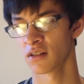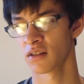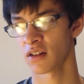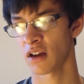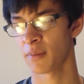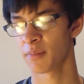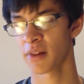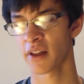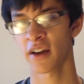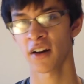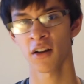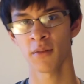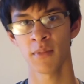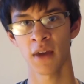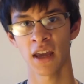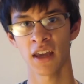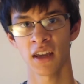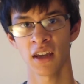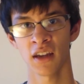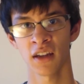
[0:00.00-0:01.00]
I plan on
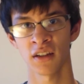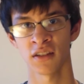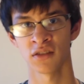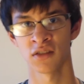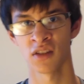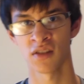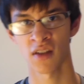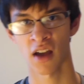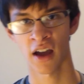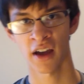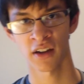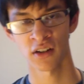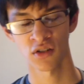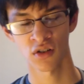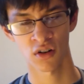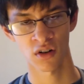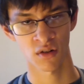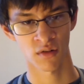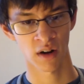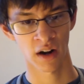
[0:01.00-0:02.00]
making design
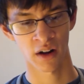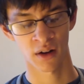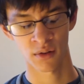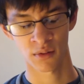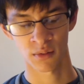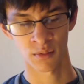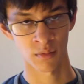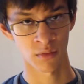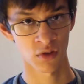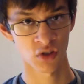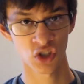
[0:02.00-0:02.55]
turnaround